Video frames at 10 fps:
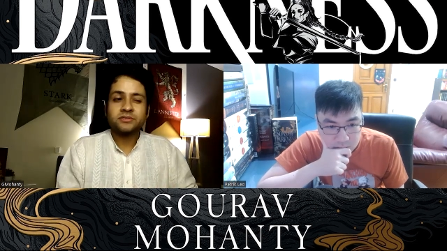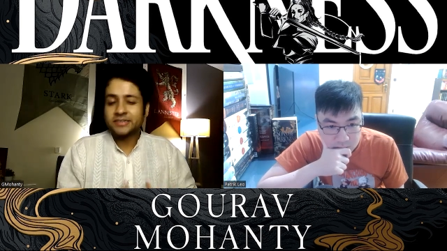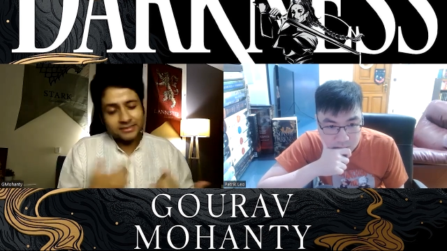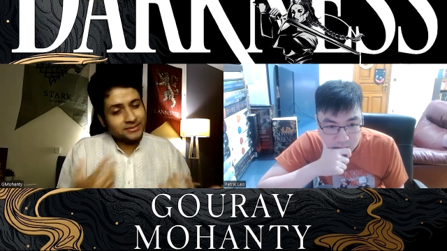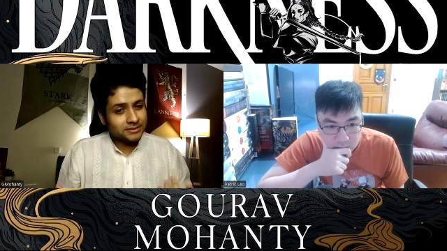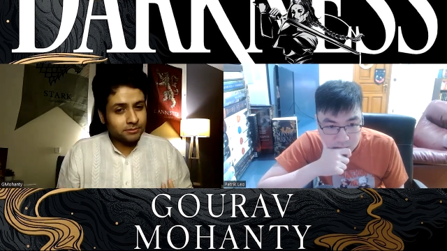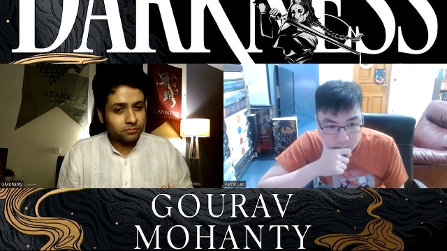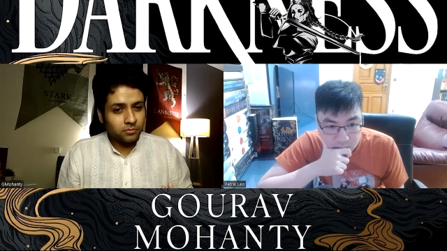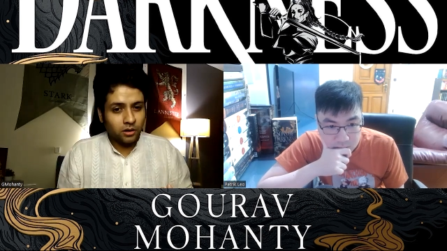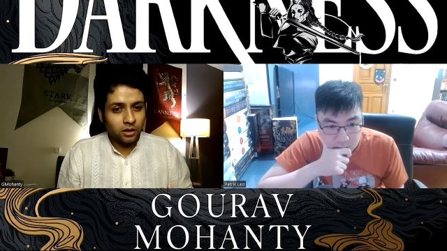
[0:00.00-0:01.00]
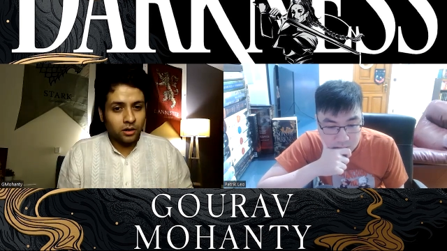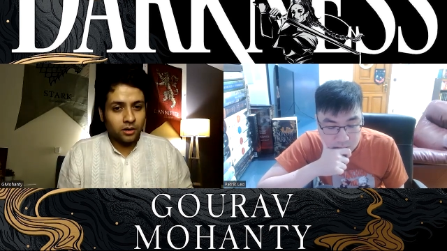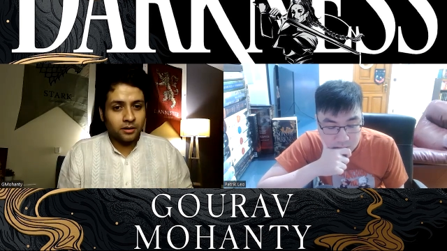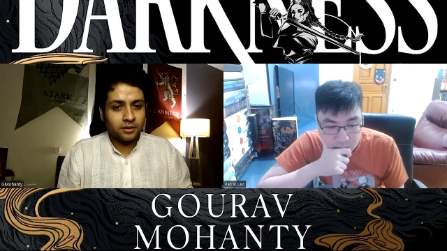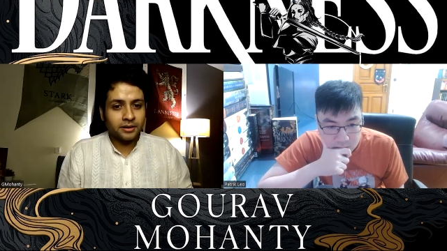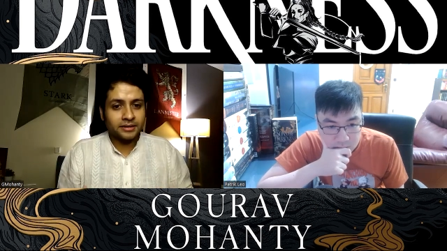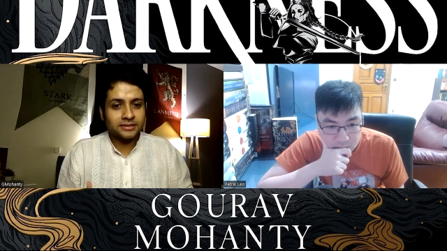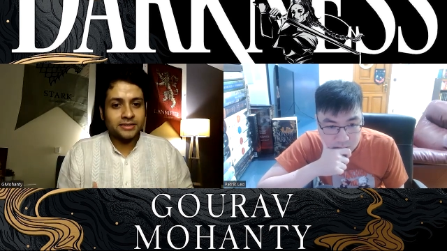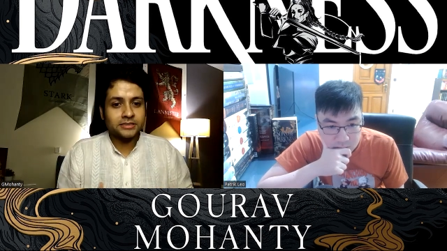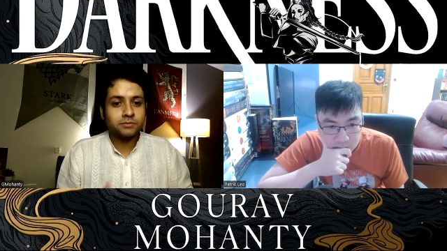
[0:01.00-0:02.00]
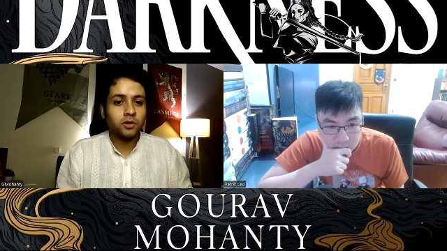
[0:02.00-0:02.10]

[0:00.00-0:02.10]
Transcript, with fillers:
Speaker 1: criticism uh, in the sense